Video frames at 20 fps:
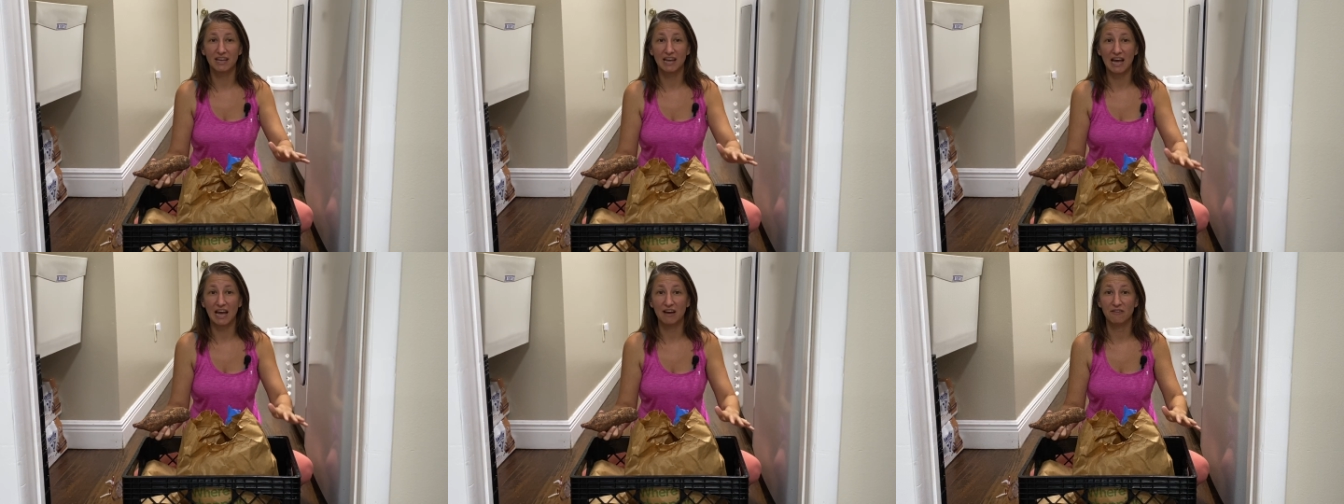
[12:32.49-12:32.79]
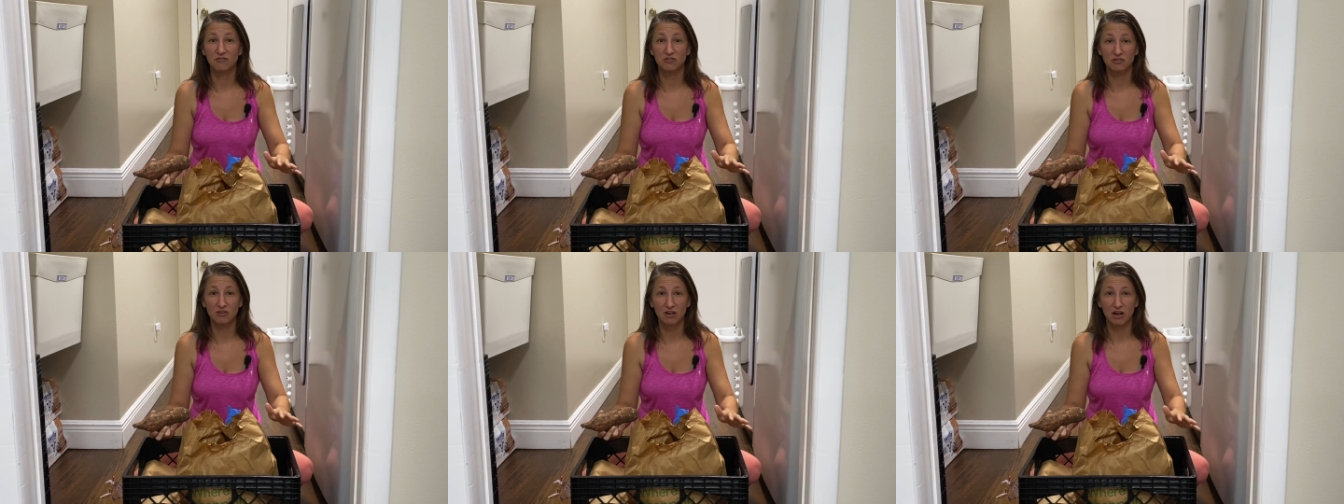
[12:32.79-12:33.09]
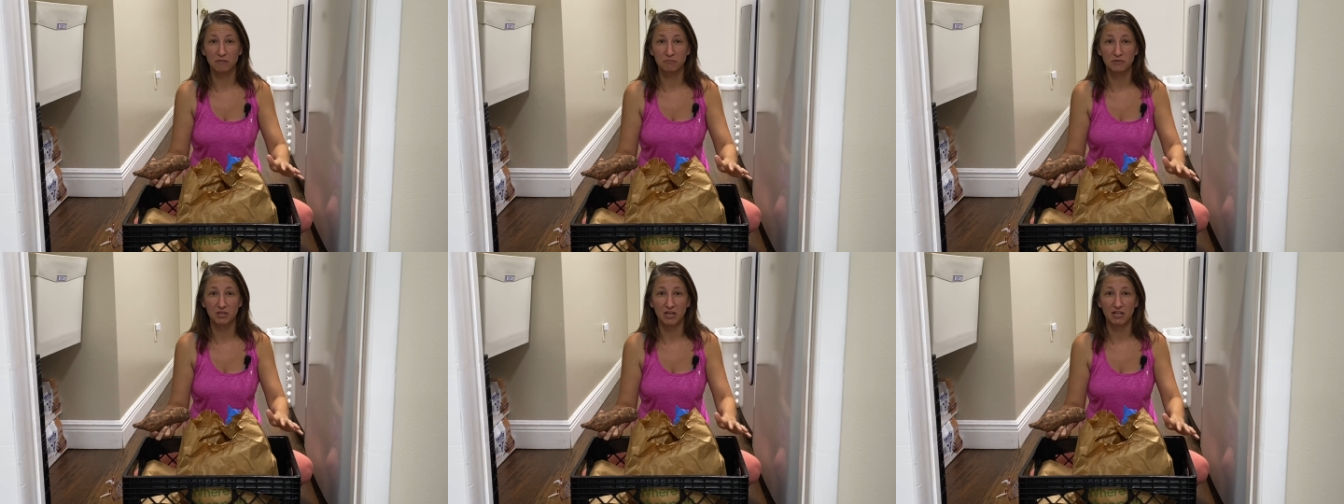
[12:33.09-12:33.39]
after
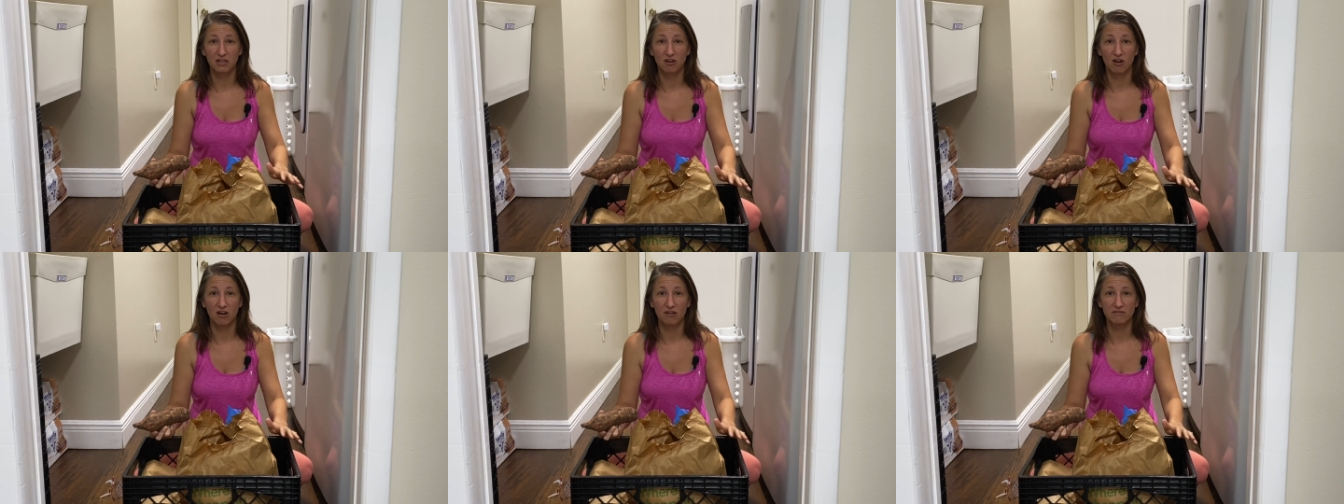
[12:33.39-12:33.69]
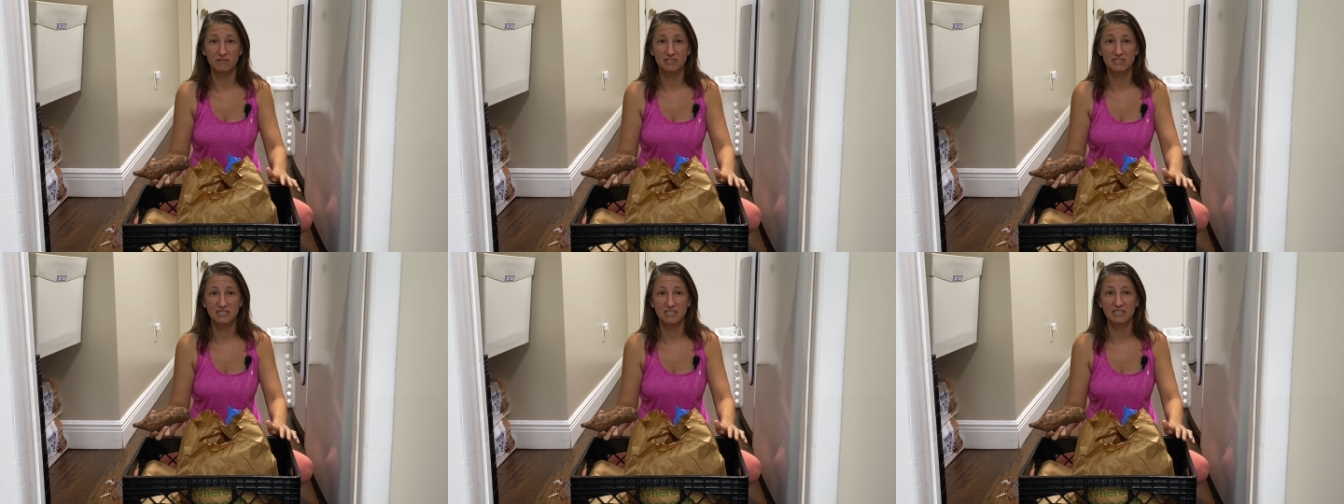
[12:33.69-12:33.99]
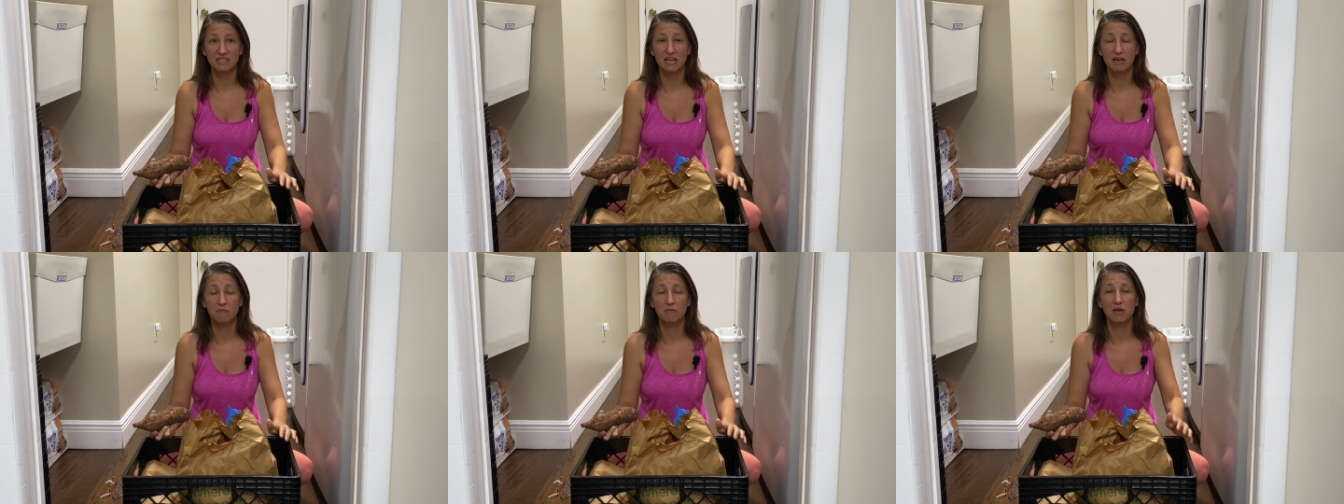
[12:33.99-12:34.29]
I'm done harvesting
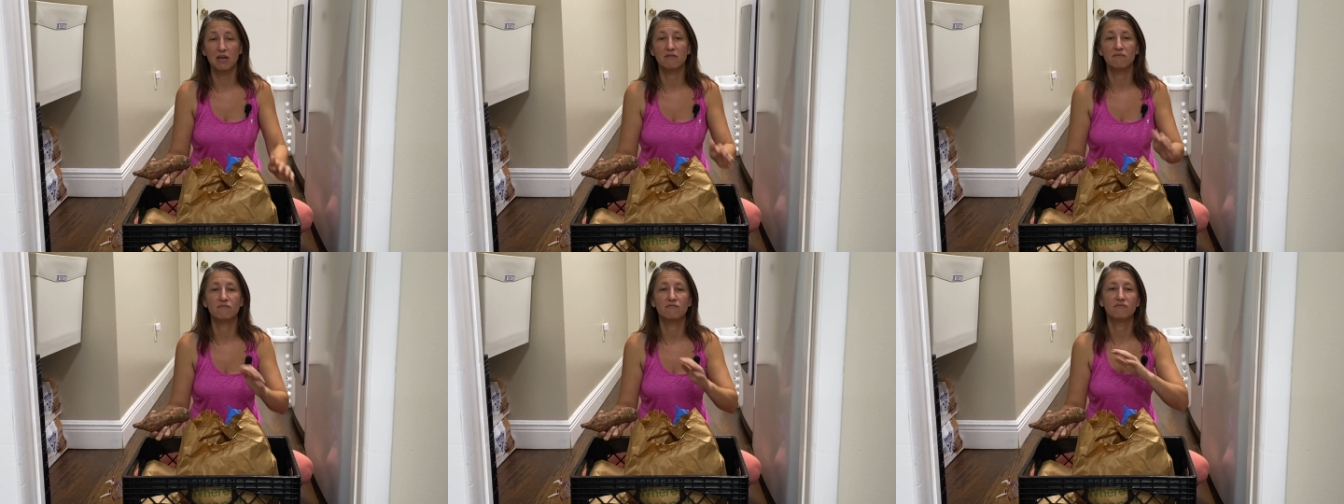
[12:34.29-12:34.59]
them and